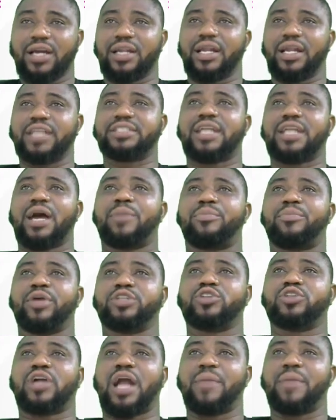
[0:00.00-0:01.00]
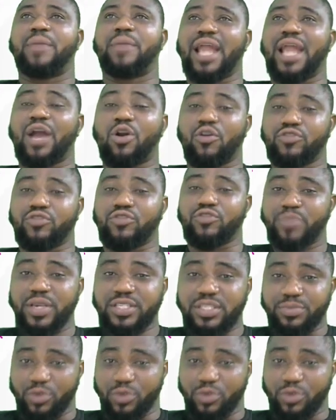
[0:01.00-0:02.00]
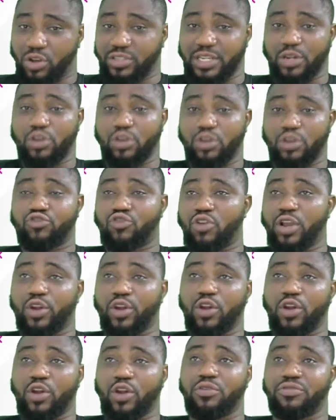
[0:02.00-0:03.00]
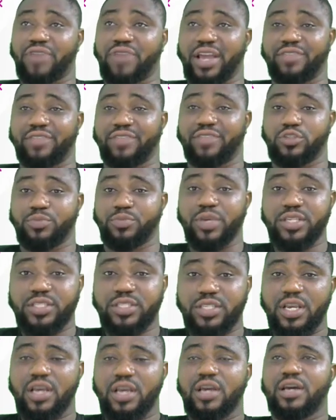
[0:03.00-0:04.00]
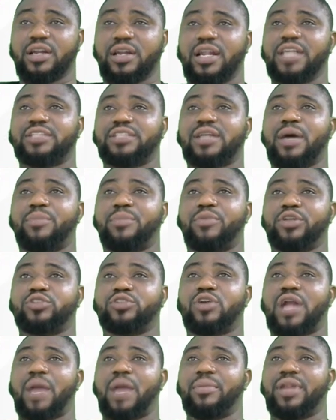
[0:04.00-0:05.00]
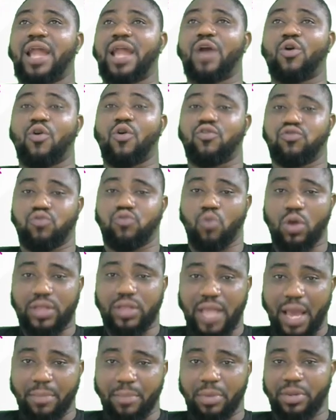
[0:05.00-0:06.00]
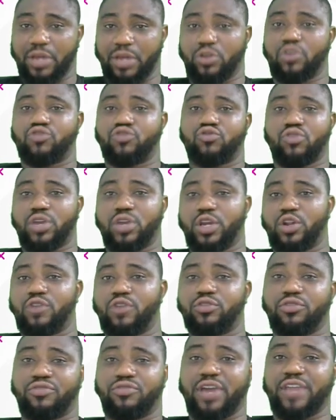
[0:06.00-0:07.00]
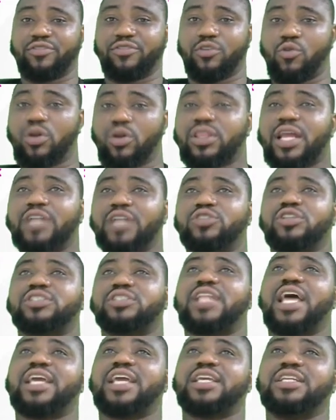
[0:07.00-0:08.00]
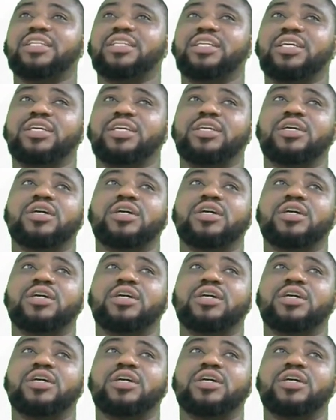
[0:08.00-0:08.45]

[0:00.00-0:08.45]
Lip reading: natural pressure can be lack of space because they are not strong enough to fight for space. Natural pressure can be lack of water, maybe they are not strong enough to fight for water, just like in the